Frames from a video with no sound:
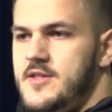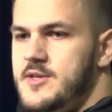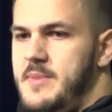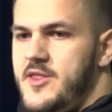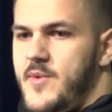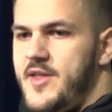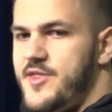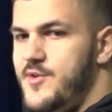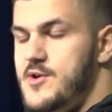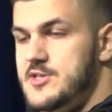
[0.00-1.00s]
he made the right
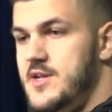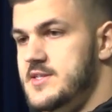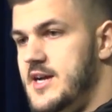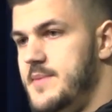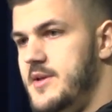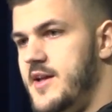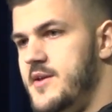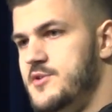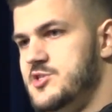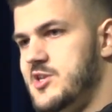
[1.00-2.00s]
throws all the time, and
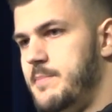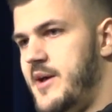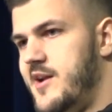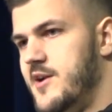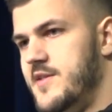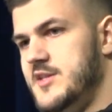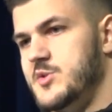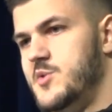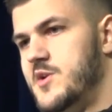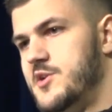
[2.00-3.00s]
he was just a competitor, and that's
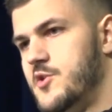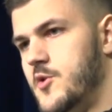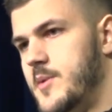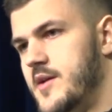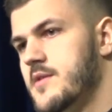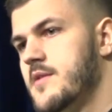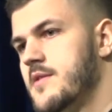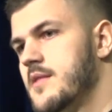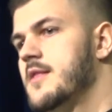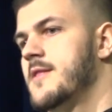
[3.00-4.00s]
what you want in your quarterback. Hey,
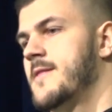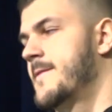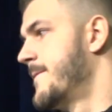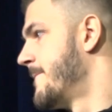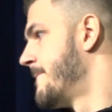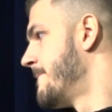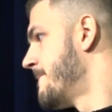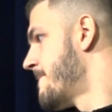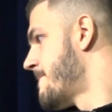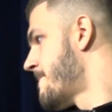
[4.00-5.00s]
Jeremy, do you
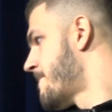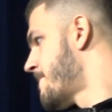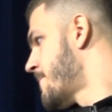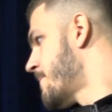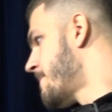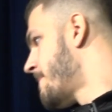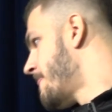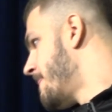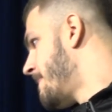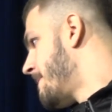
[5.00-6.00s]
have uh,
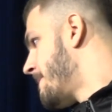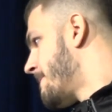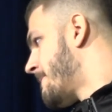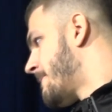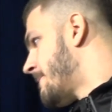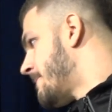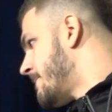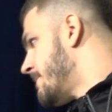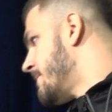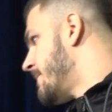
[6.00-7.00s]
an agenda, or
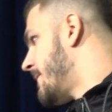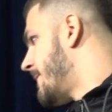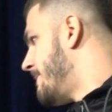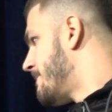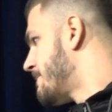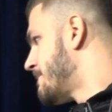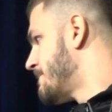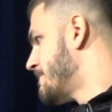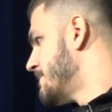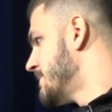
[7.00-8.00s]
what, what are you here
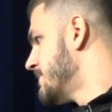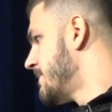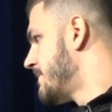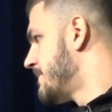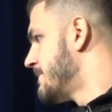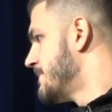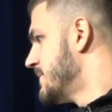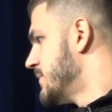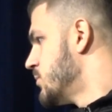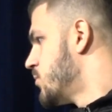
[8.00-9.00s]
to accomplish, I
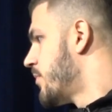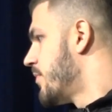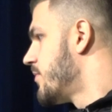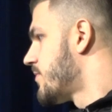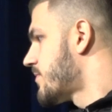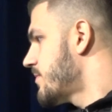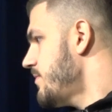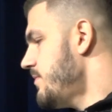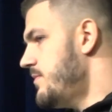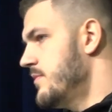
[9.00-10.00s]

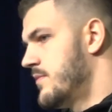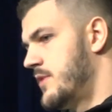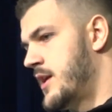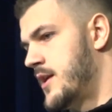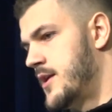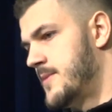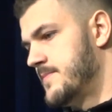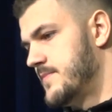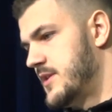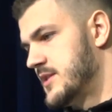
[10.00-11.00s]
guess? Yeah, um,
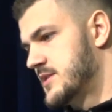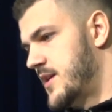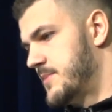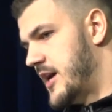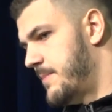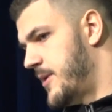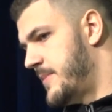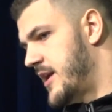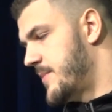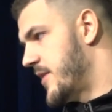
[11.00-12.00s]
I'm kind of bummed
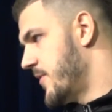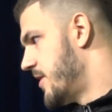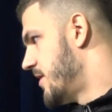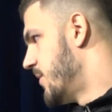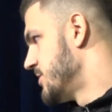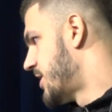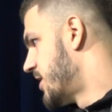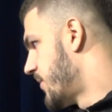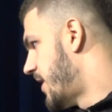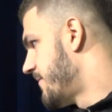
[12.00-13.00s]
out. I'm not running. I wish I
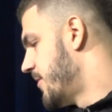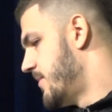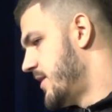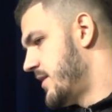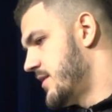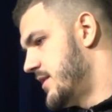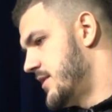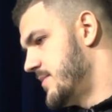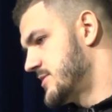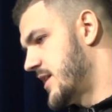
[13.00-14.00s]
could have ran for everybody.
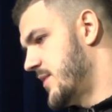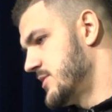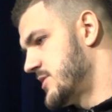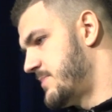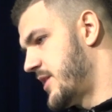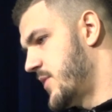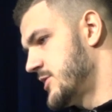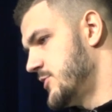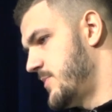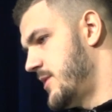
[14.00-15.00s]
Um, it's kind of what's the big
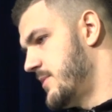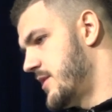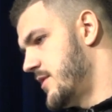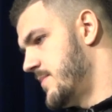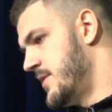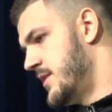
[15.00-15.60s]
question with me, but um,